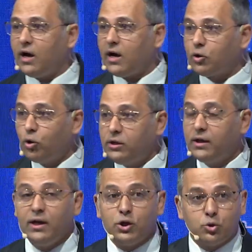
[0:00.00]
a good
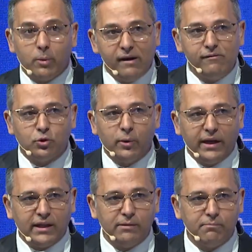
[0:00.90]
12 to
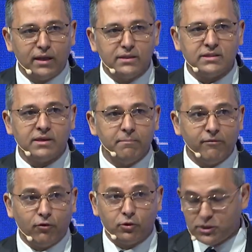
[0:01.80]
18 months
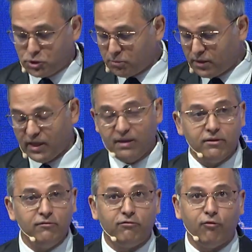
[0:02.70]
before the tumor
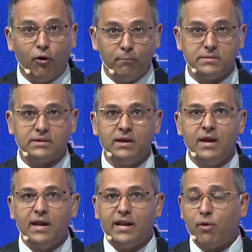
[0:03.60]
even forms.
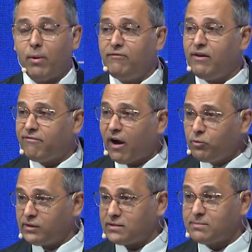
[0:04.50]
Now, when we
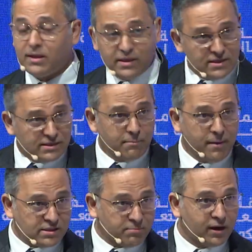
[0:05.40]
found this, that this is the
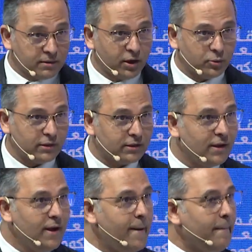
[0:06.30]
best part about it,
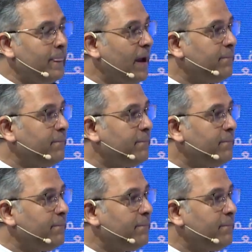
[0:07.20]
that